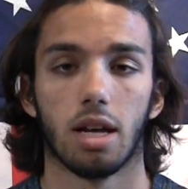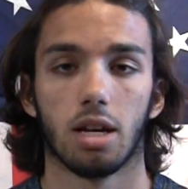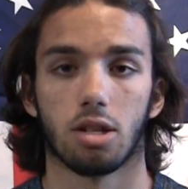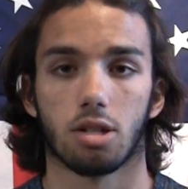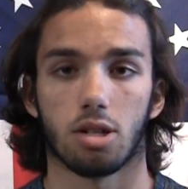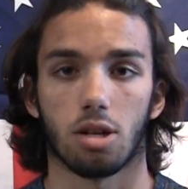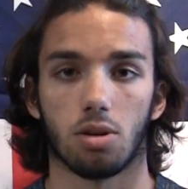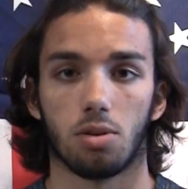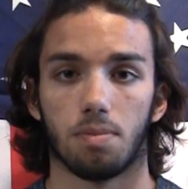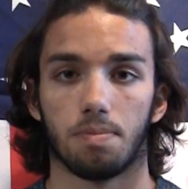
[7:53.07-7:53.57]

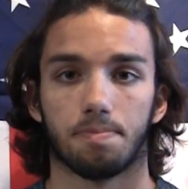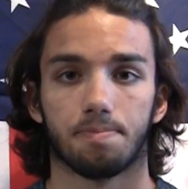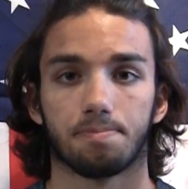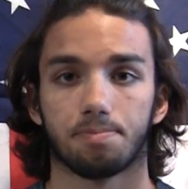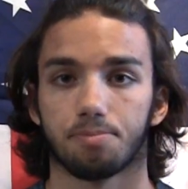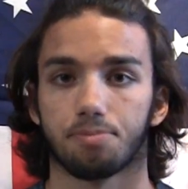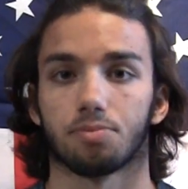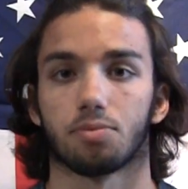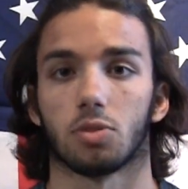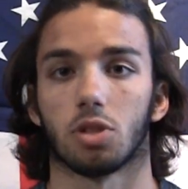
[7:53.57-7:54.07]
So,
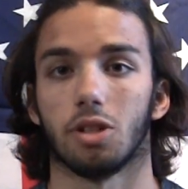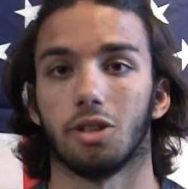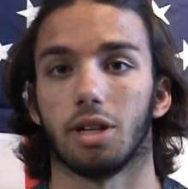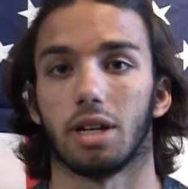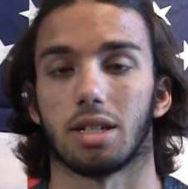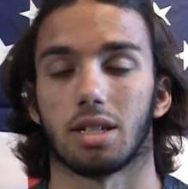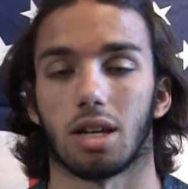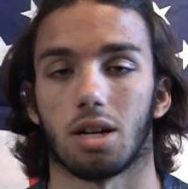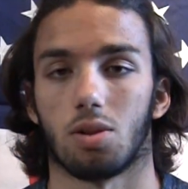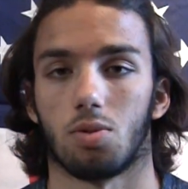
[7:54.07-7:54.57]
you
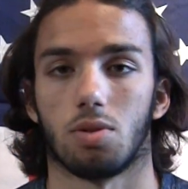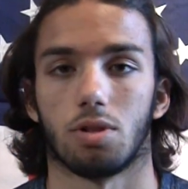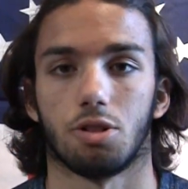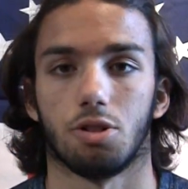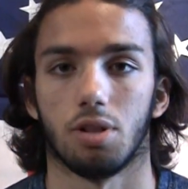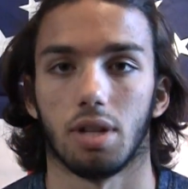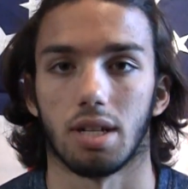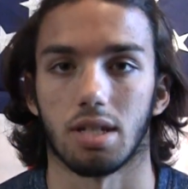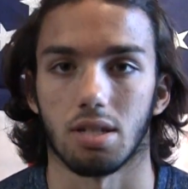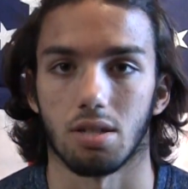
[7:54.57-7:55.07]
guys, I don't want
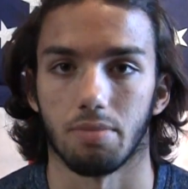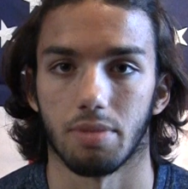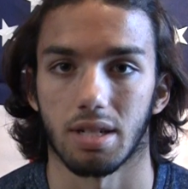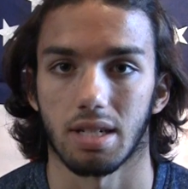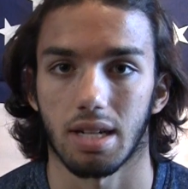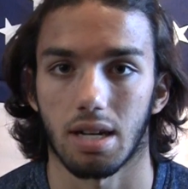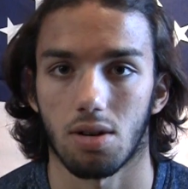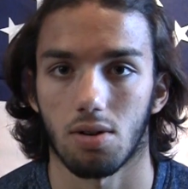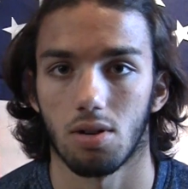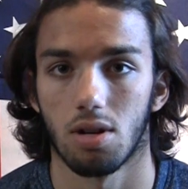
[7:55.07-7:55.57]
you guys to
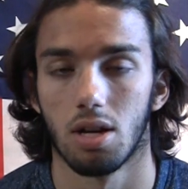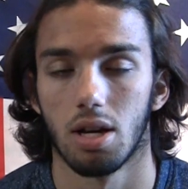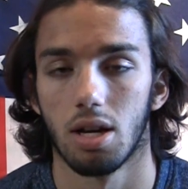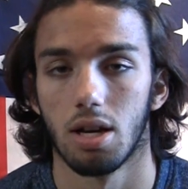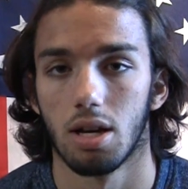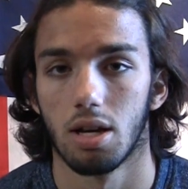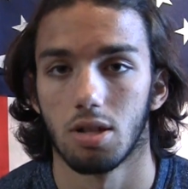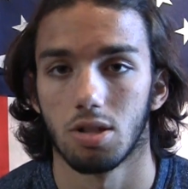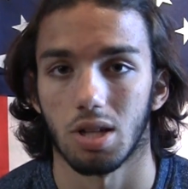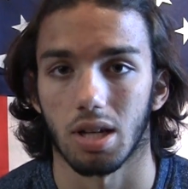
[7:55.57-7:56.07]
miss out.
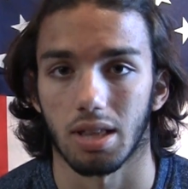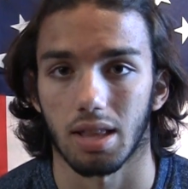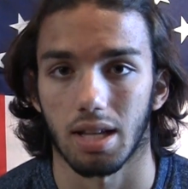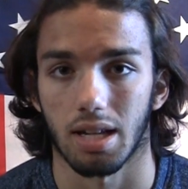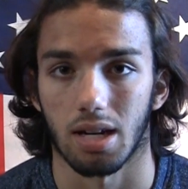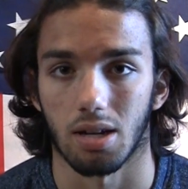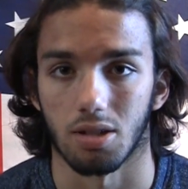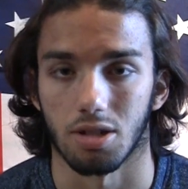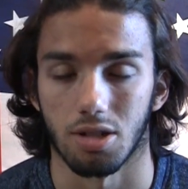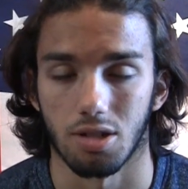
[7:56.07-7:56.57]
Check that
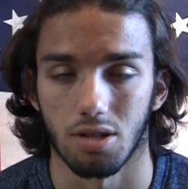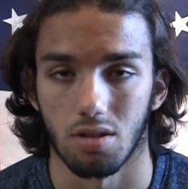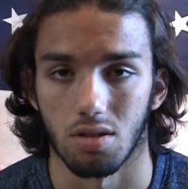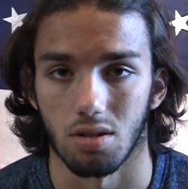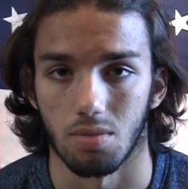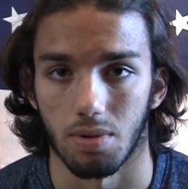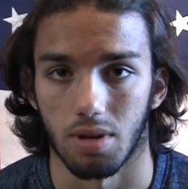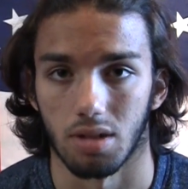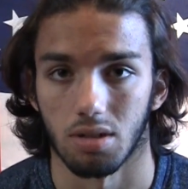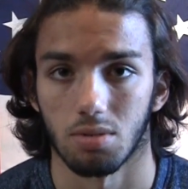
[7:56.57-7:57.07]
out as soon
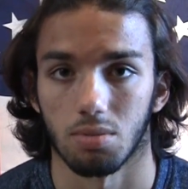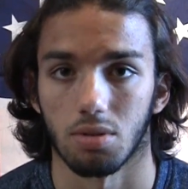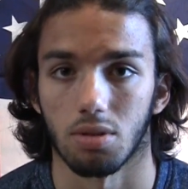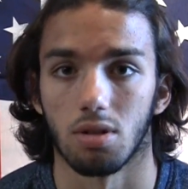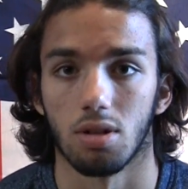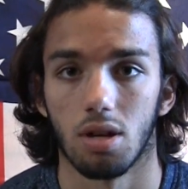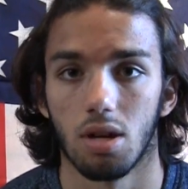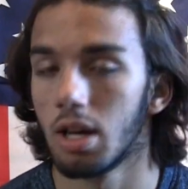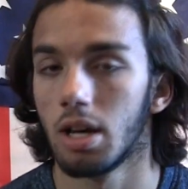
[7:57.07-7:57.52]
as possible.